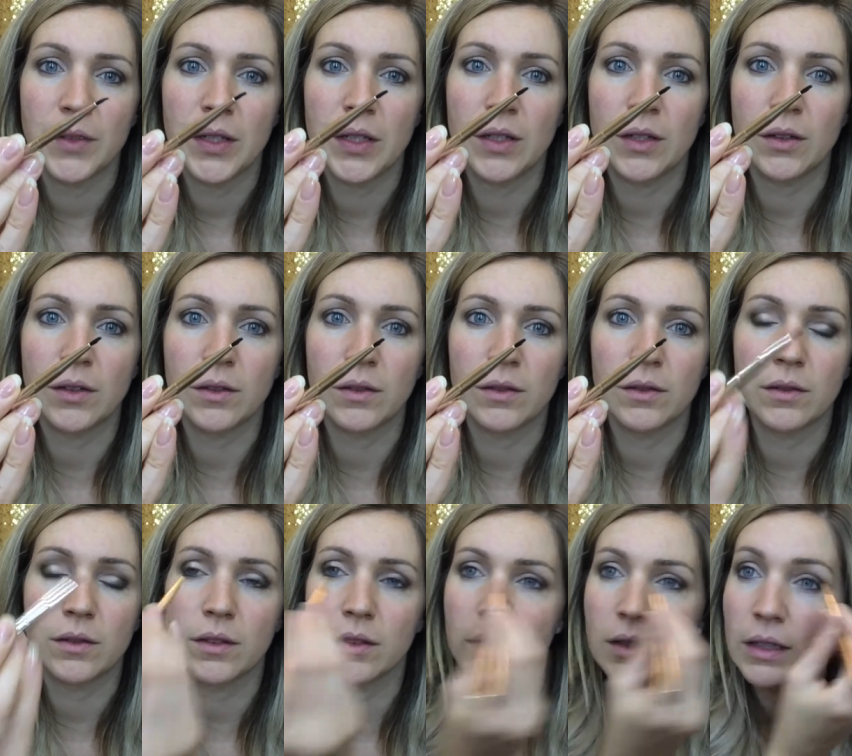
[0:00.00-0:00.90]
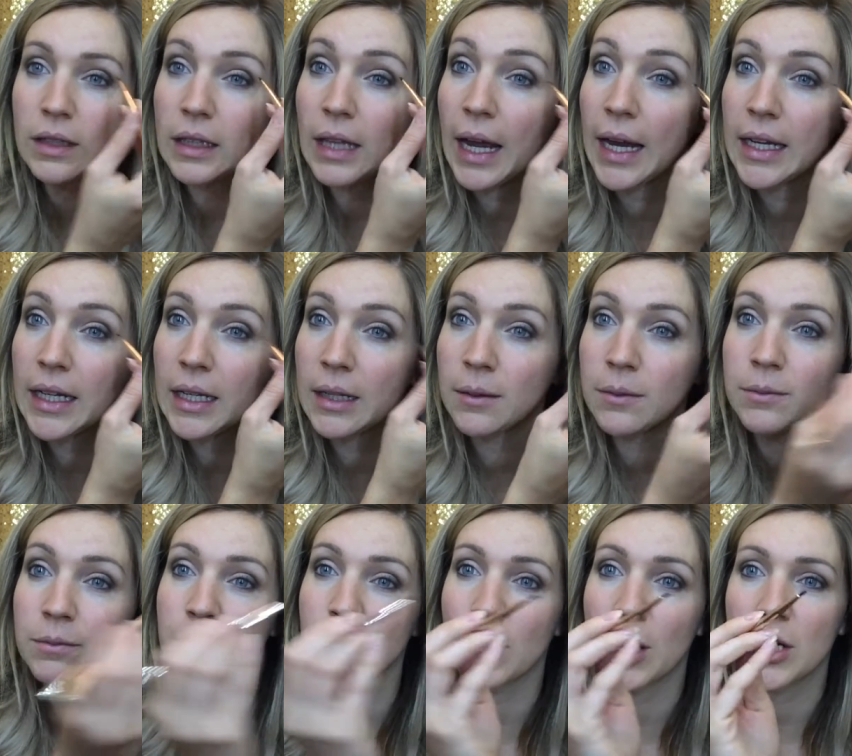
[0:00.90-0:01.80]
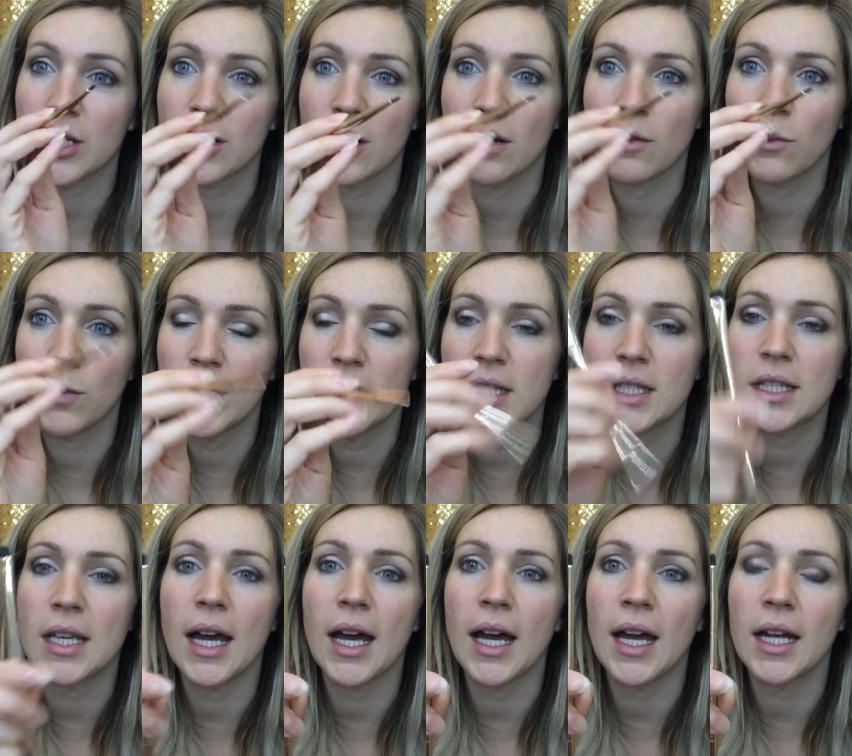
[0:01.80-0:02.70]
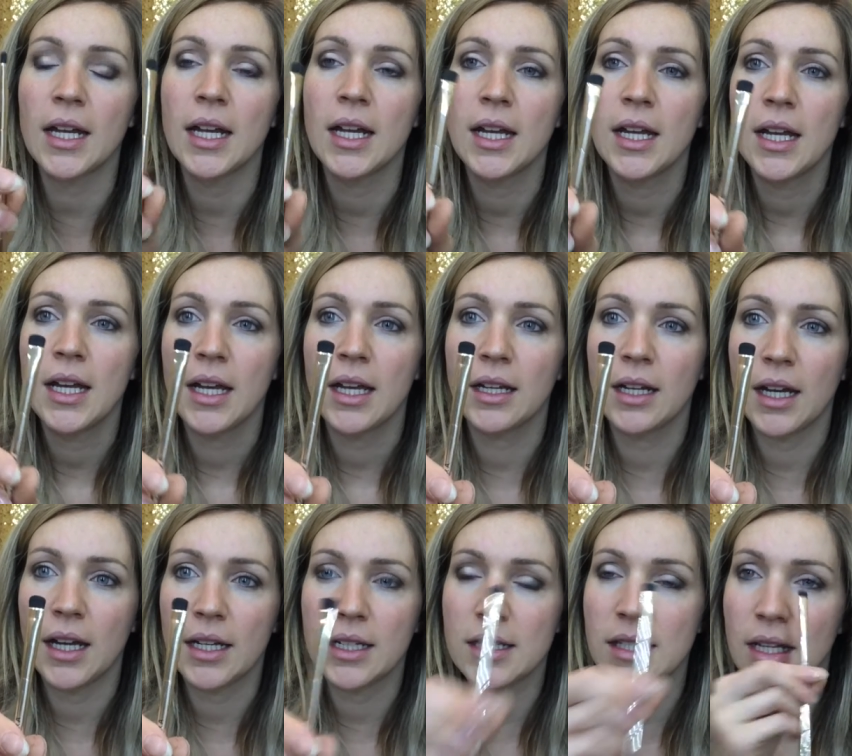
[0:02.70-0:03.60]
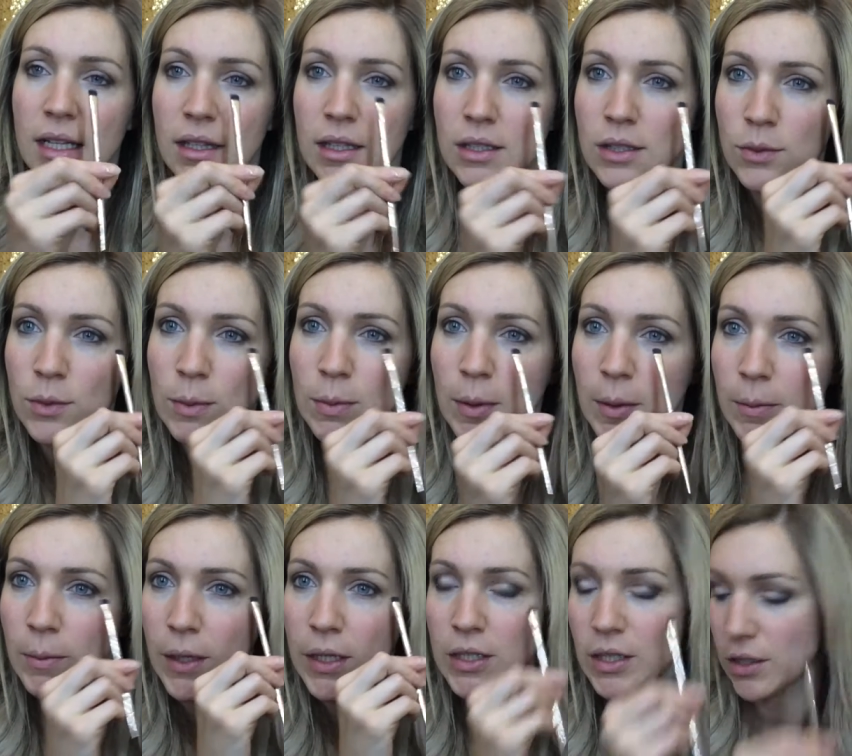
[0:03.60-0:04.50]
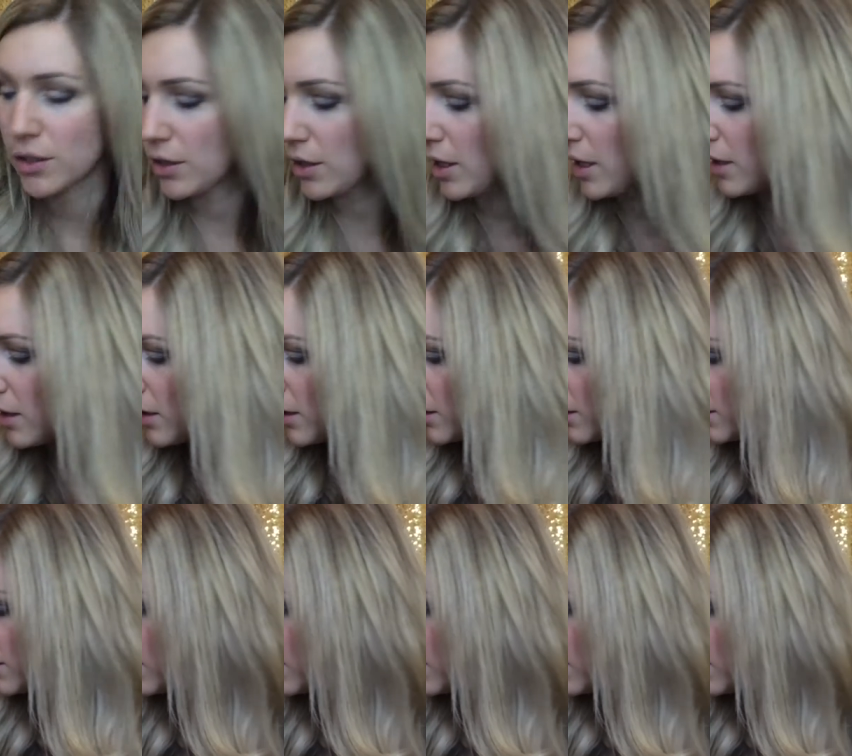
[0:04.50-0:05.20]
you know, lining brush on one side, and it has like the sweeping brush underneath.